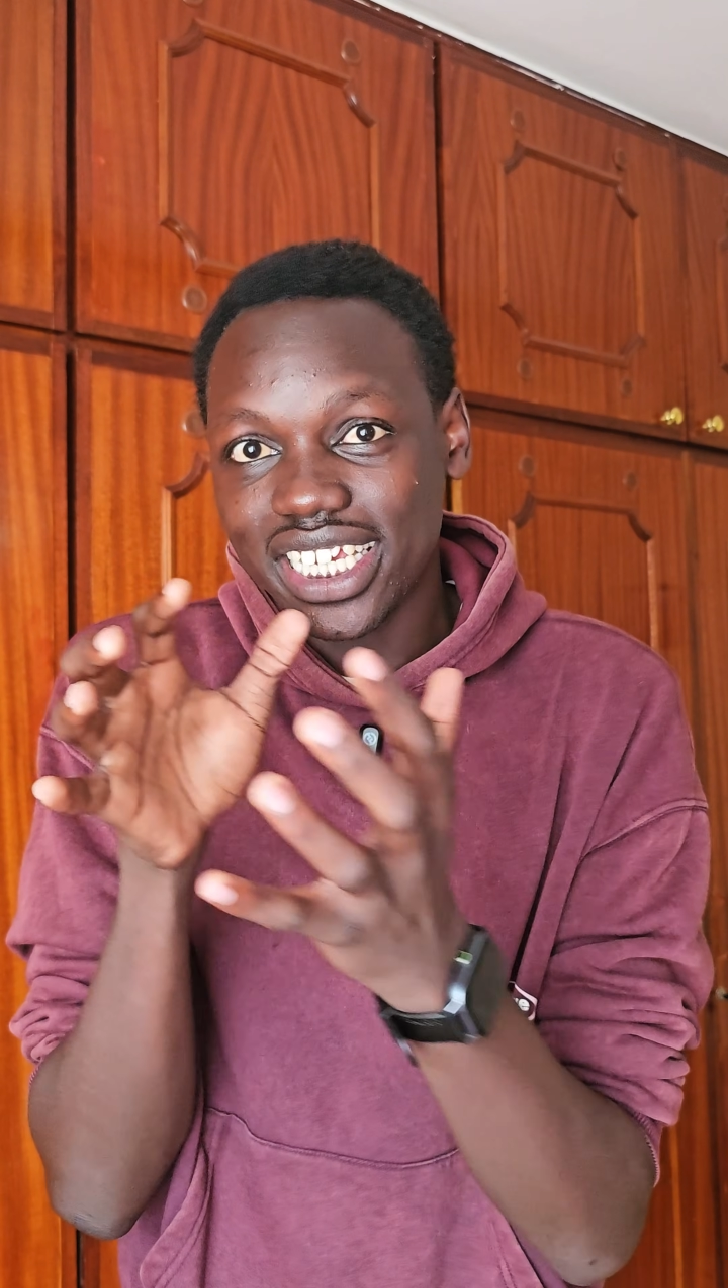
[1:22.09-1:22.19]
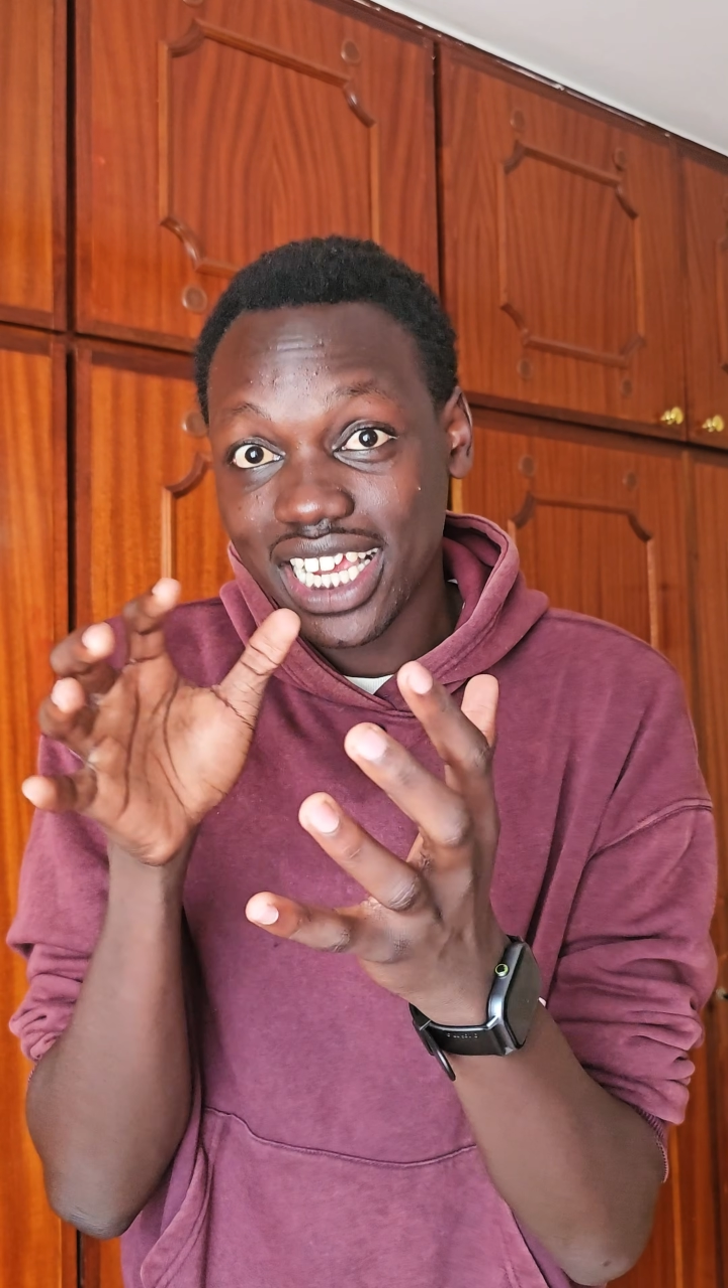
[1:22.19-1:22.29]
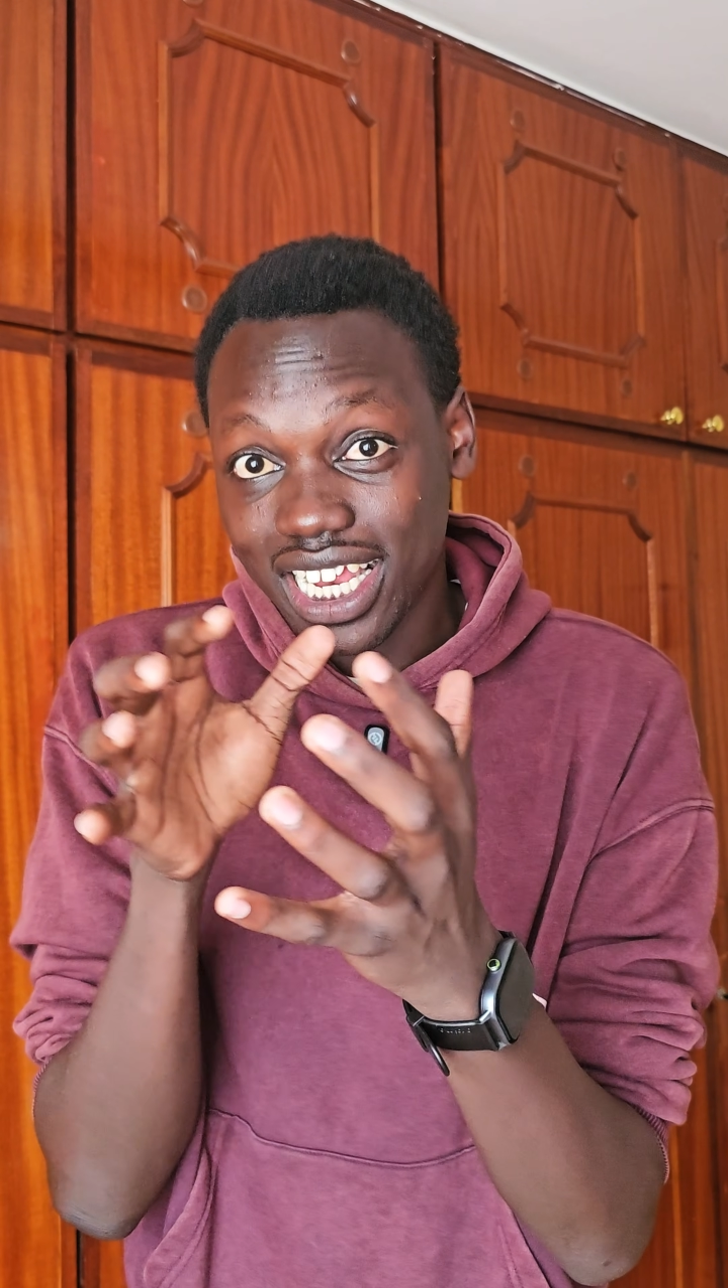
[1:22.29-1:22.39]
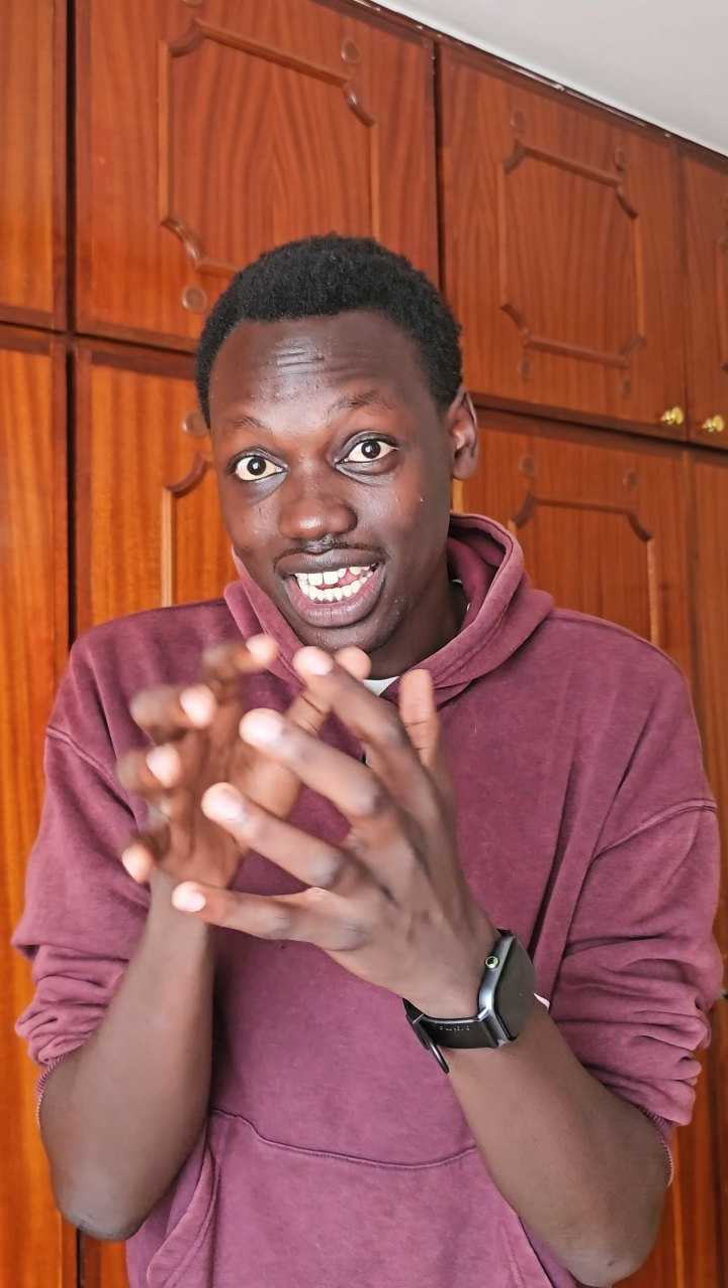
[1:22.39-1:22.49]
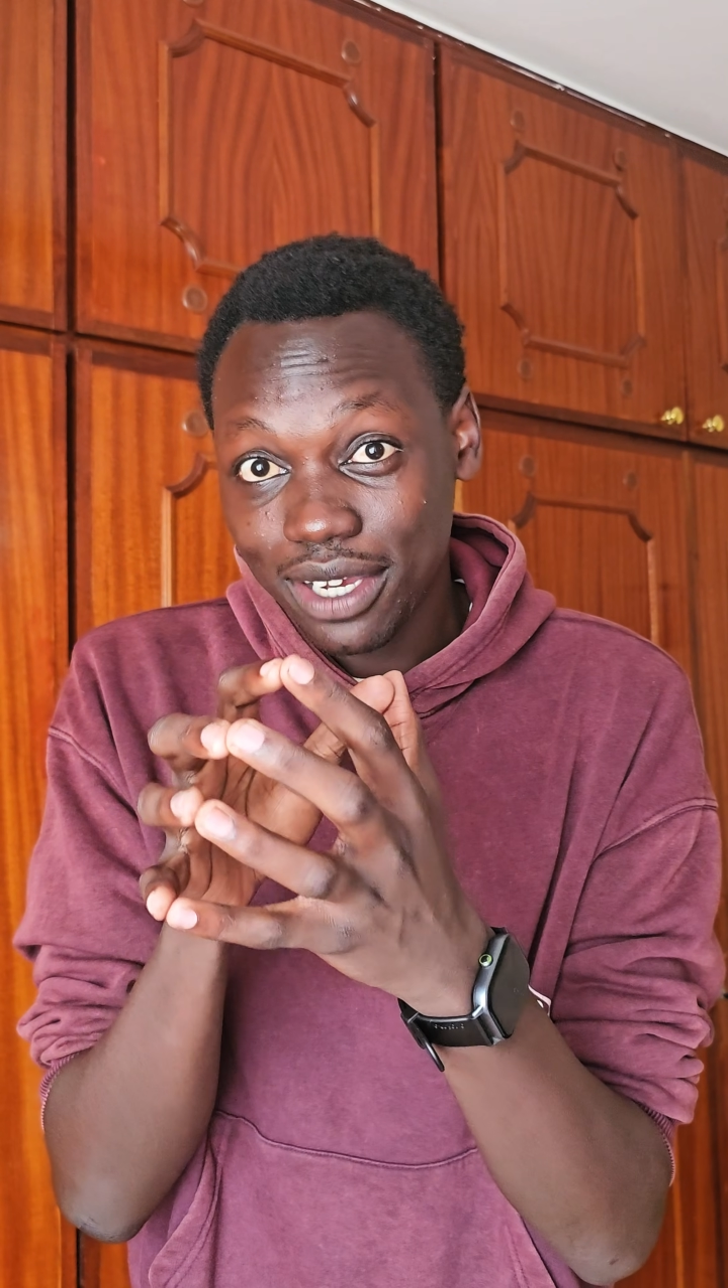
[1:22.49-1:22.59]

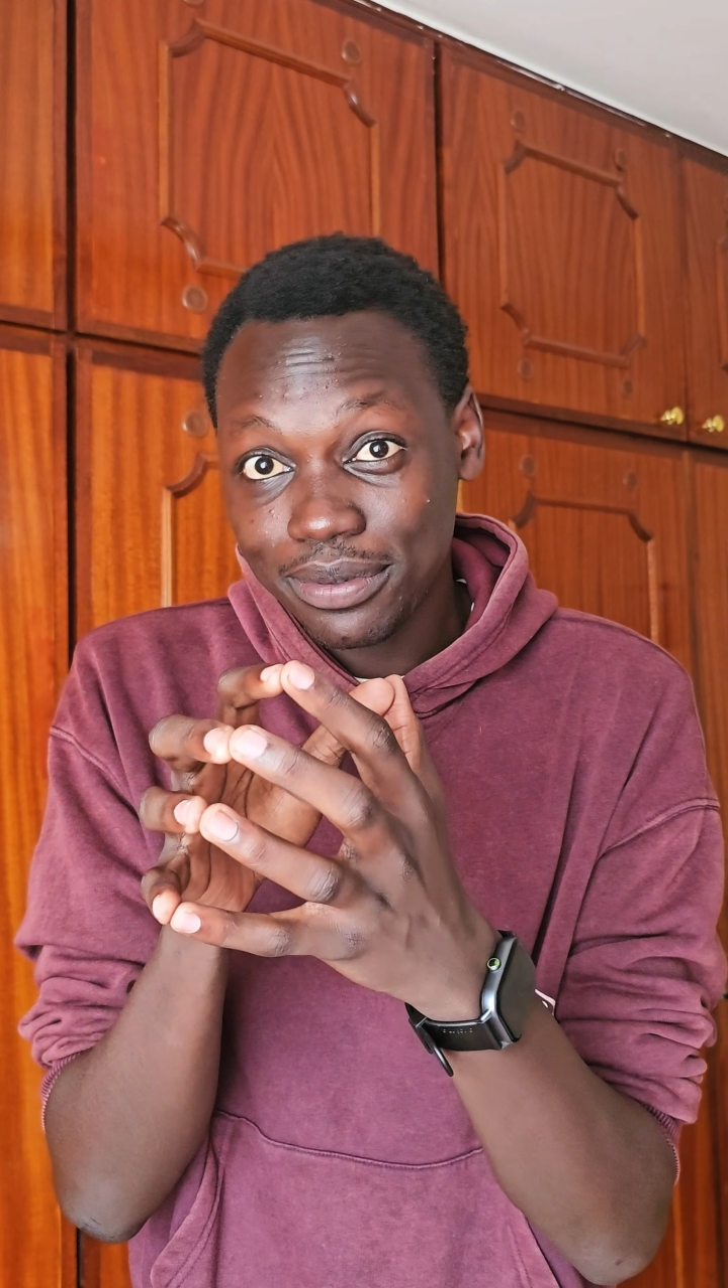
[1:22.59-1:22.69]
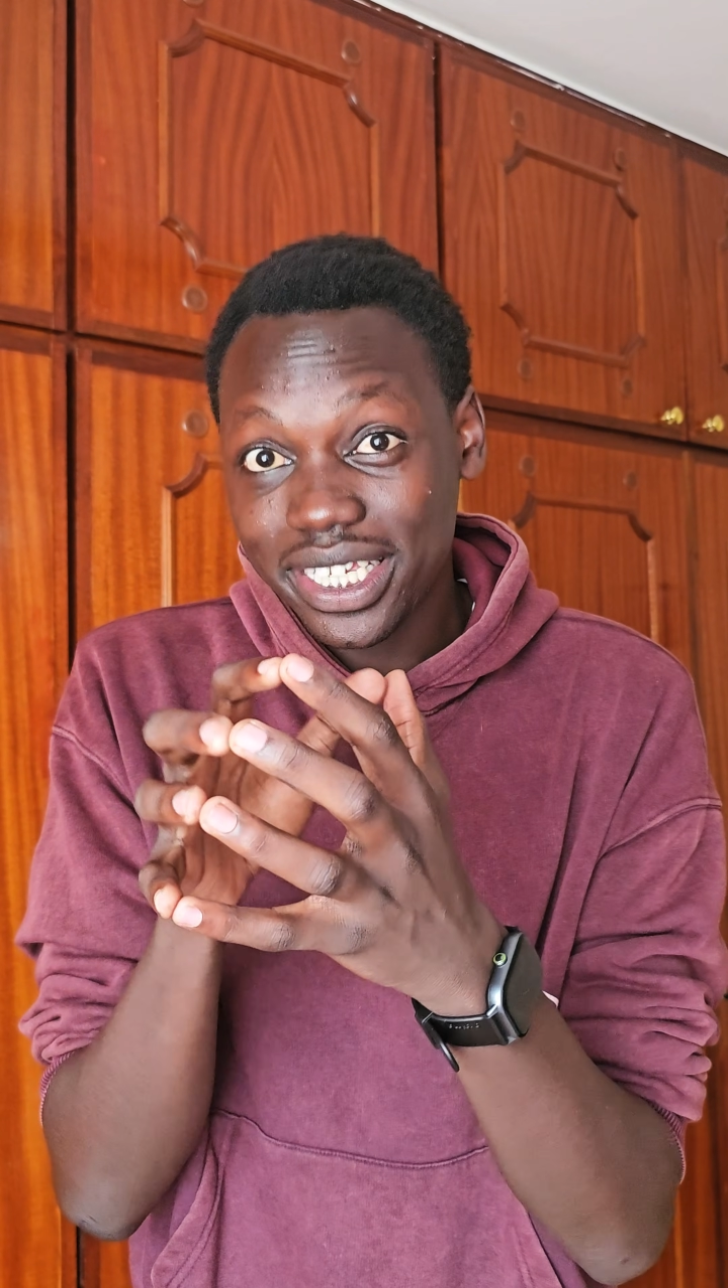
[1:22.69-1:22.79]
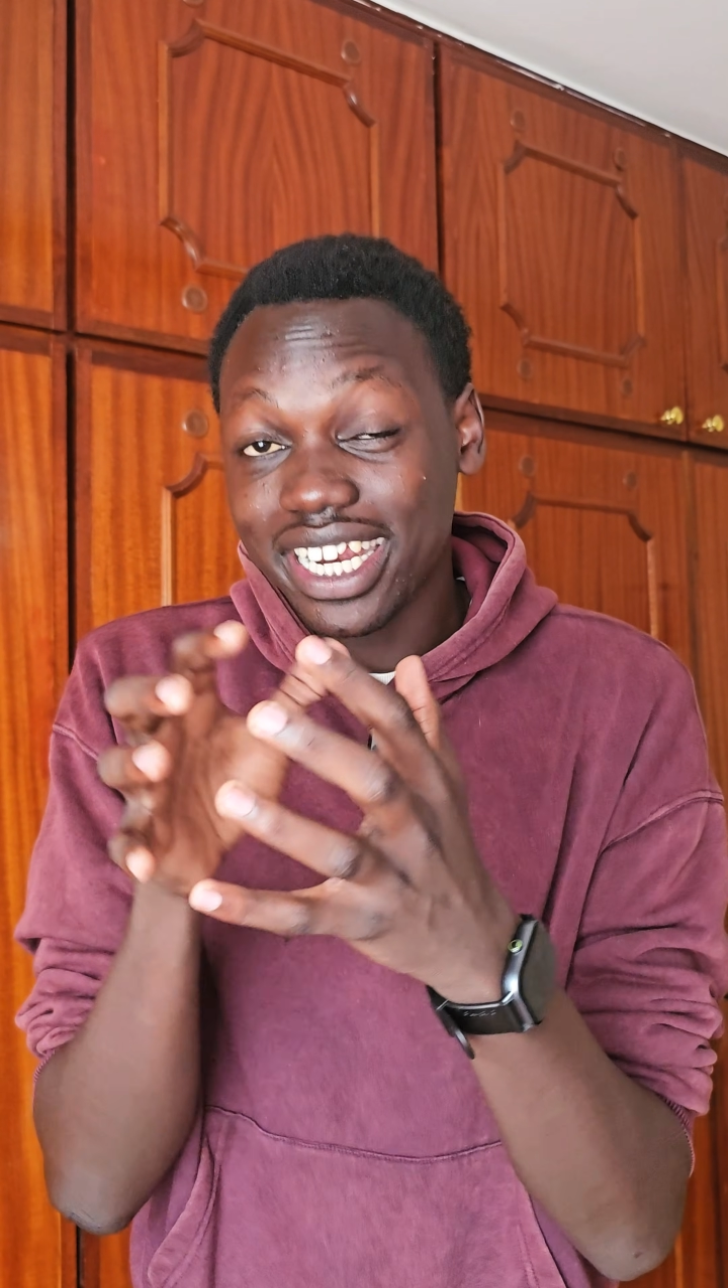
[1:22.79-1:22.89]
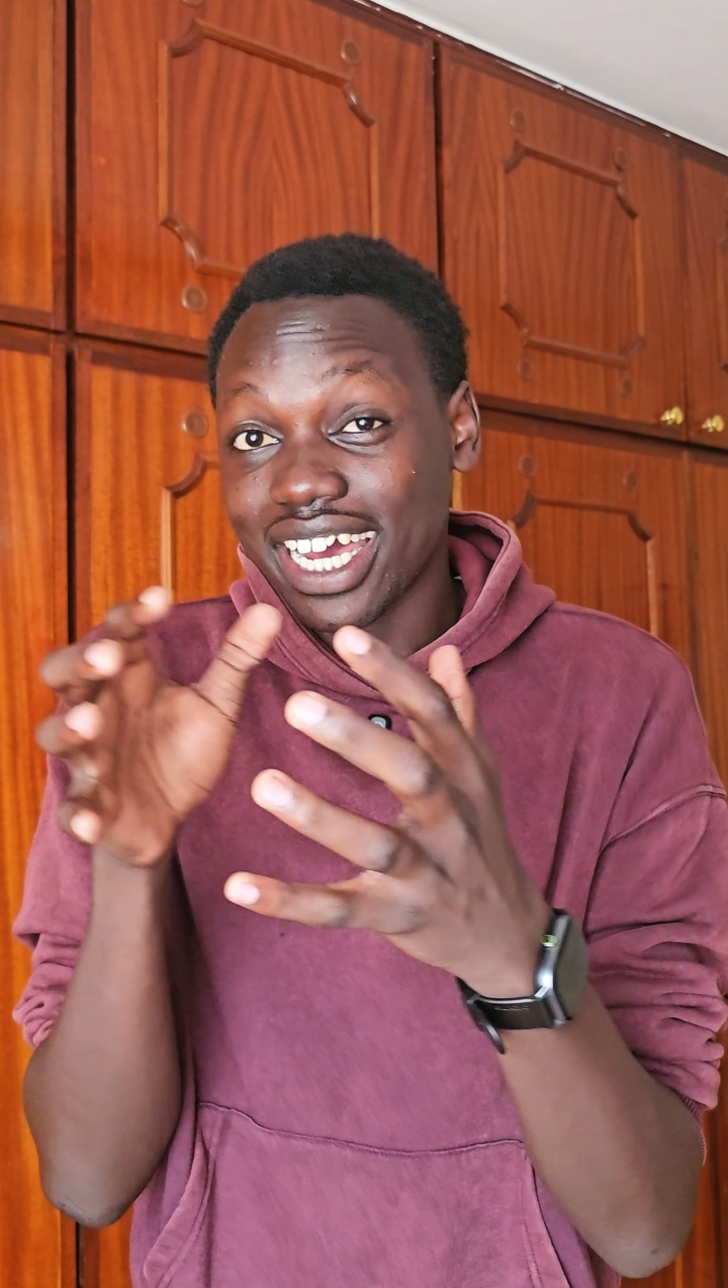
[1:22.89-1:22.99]
clamps and